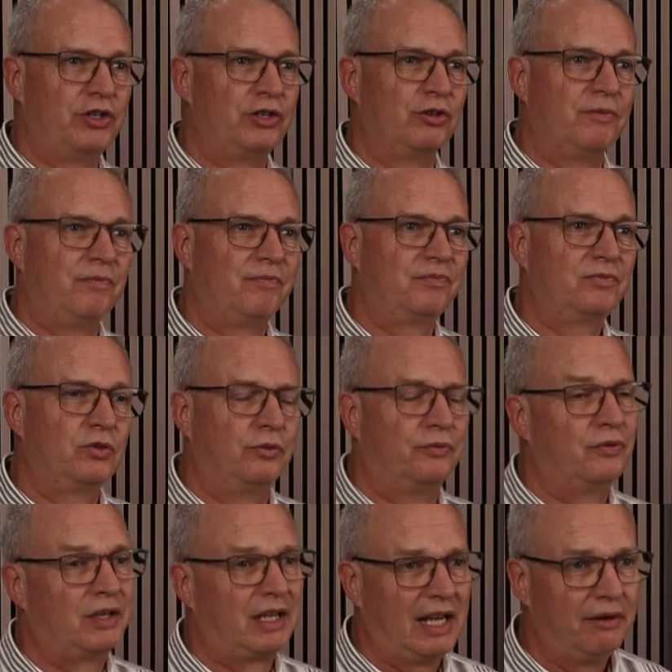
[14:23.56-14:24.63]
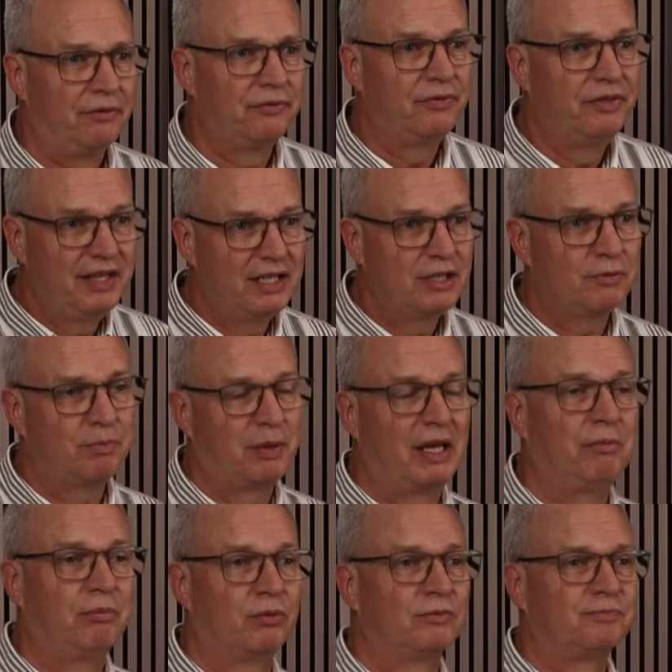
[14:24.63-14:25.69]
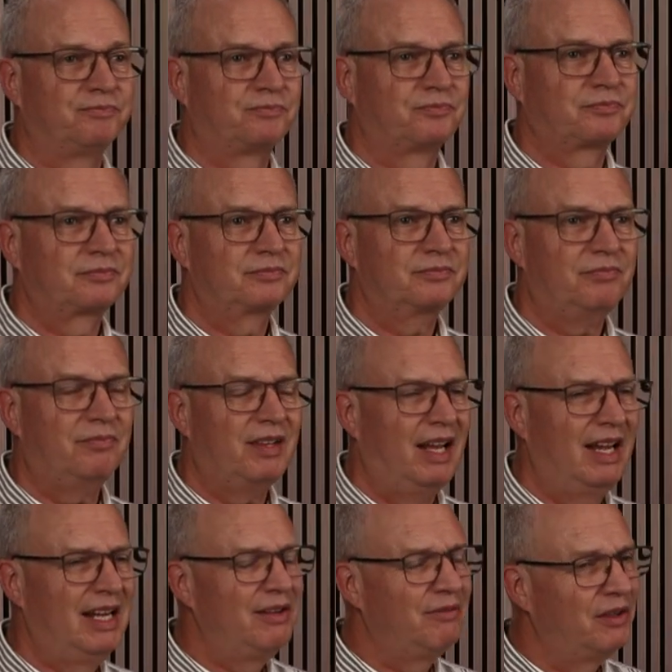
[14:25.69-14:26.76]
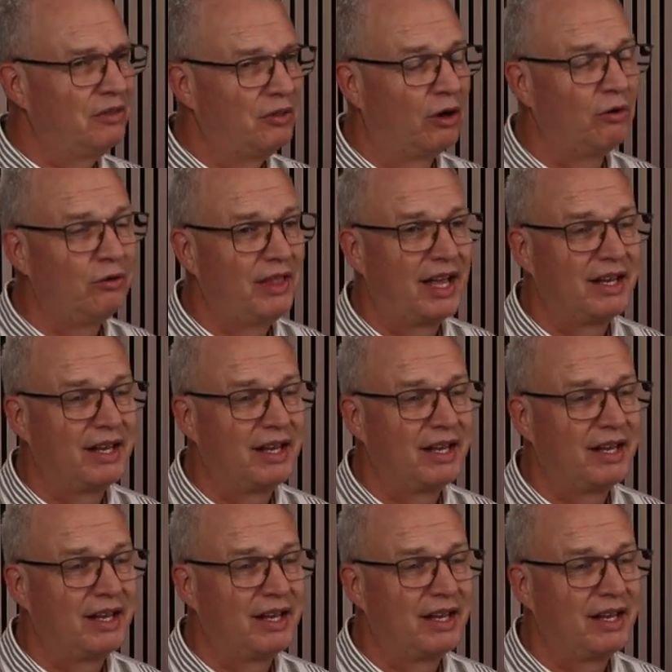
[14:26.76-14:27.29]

you to forgive these people. Even though that